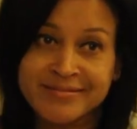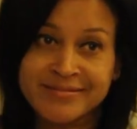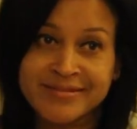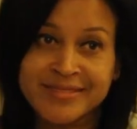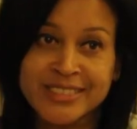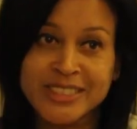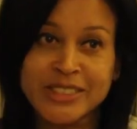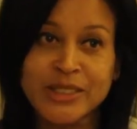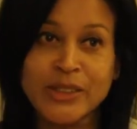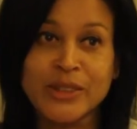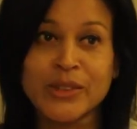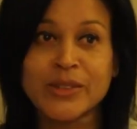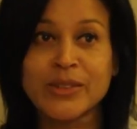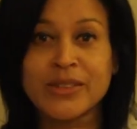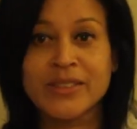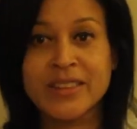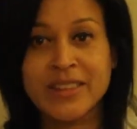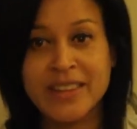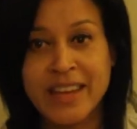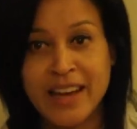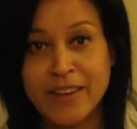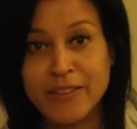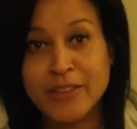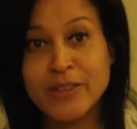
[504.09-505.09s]
So
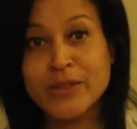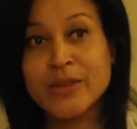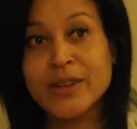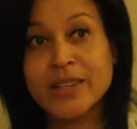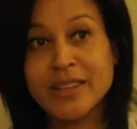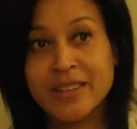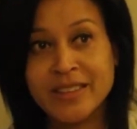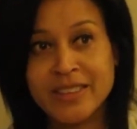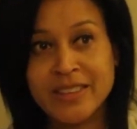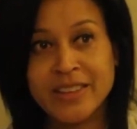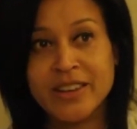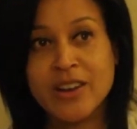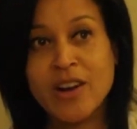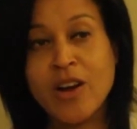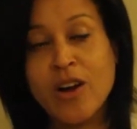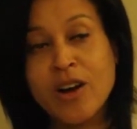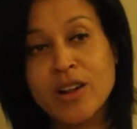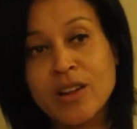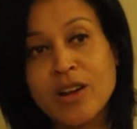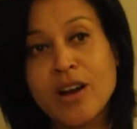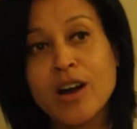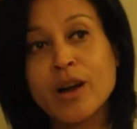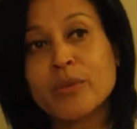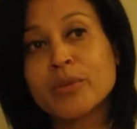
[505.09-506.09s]
they're
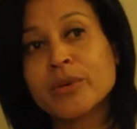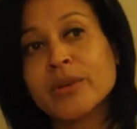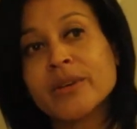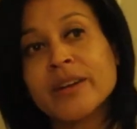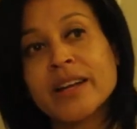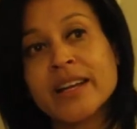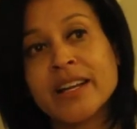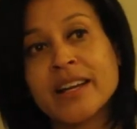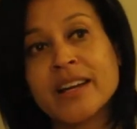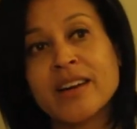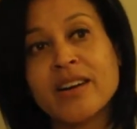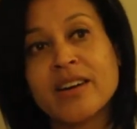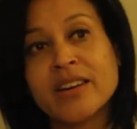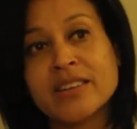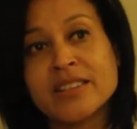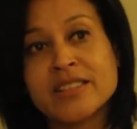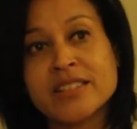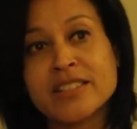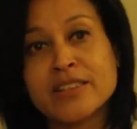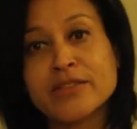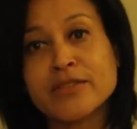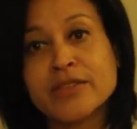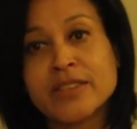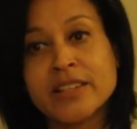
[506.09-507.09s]
all operating on
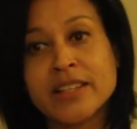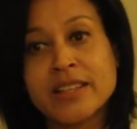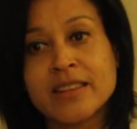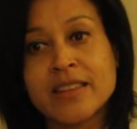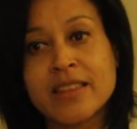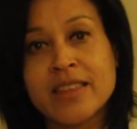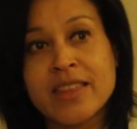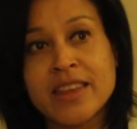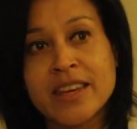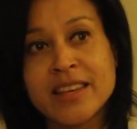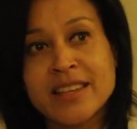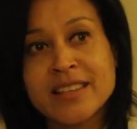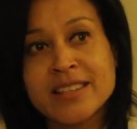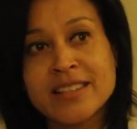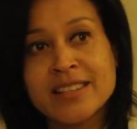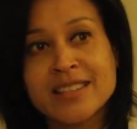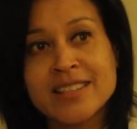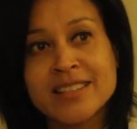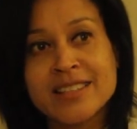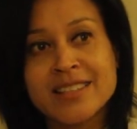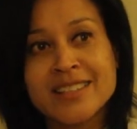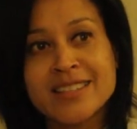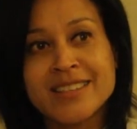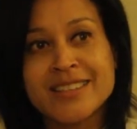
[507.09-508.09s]
different things.
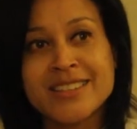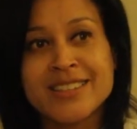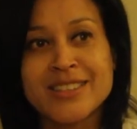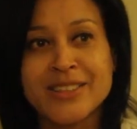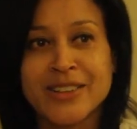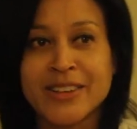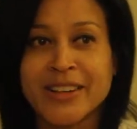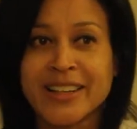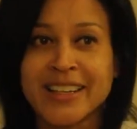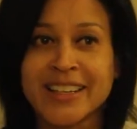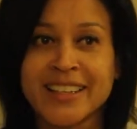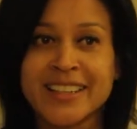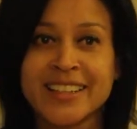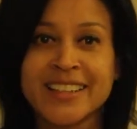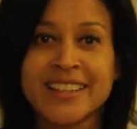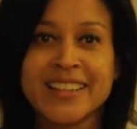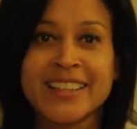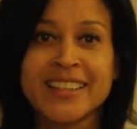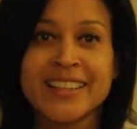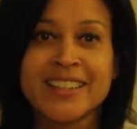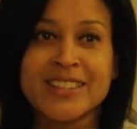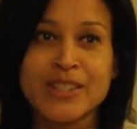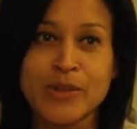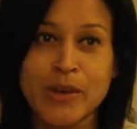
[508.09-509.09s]
Sorry.
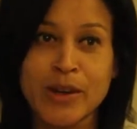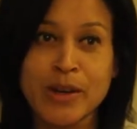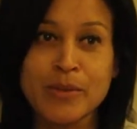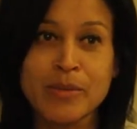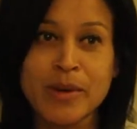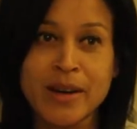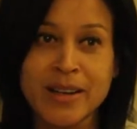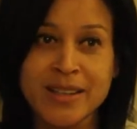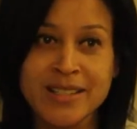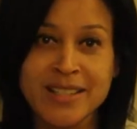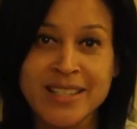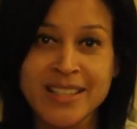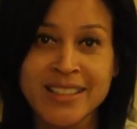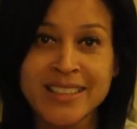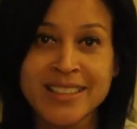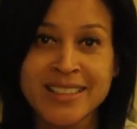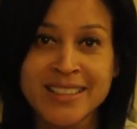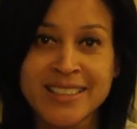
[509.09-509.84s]
Do you want to pause it?